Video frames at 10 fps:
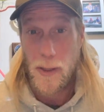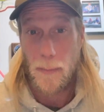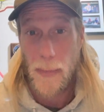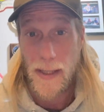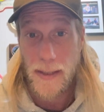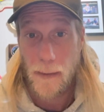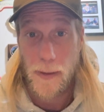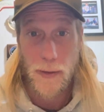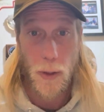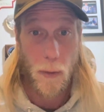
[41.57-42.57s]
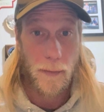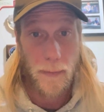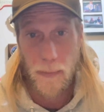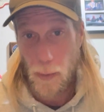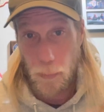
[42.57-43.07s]
be your best effort. So
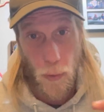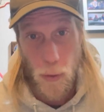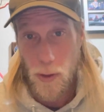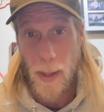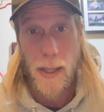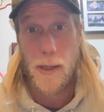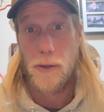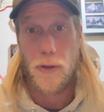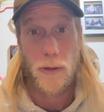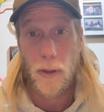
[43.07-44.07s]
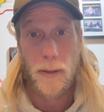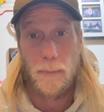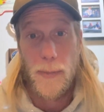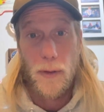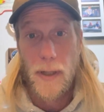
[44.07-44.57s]
if the pros have been there, you should
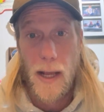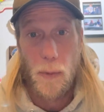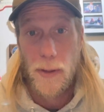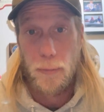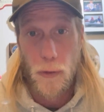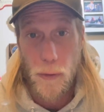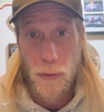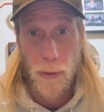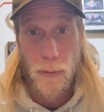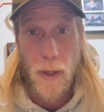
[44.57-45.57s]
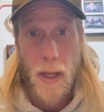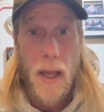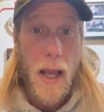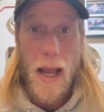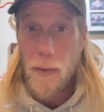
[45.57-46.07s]
be looking at what the pros do.
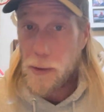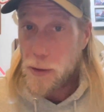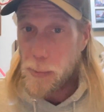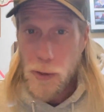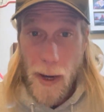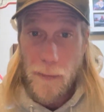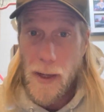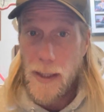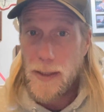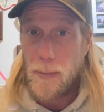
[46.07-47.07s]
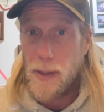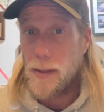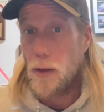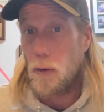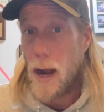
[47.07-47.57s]
And then you'd be trying to find something
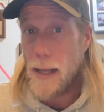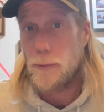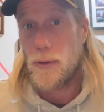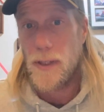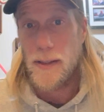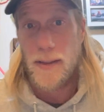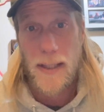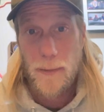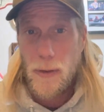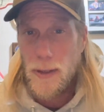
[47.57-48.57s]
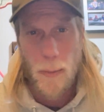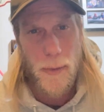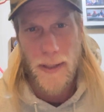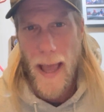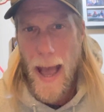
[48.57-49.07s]
that's a grassroots thing. See if those
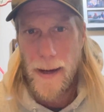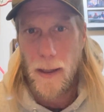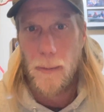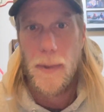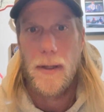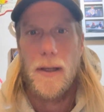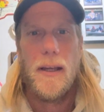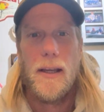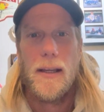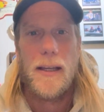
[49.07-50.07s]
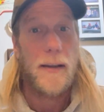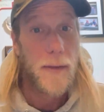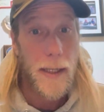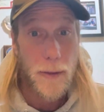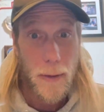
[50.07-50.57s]
numbers add up. If
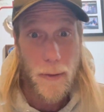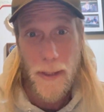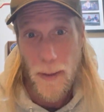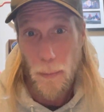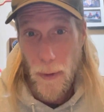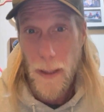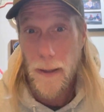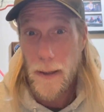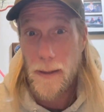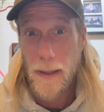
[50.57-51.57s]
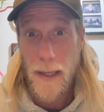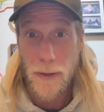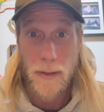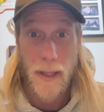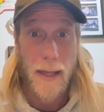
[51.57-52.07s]
they do, that's a pretty good
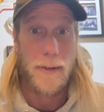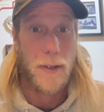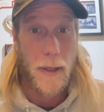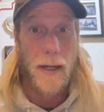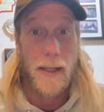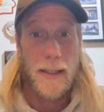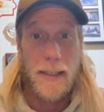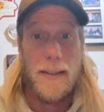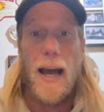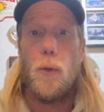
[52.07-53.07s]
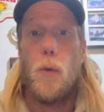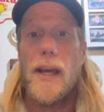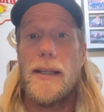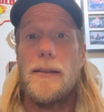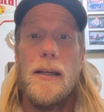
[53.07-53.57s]
indication that you're going to need that
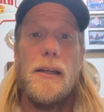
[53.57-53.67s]
weight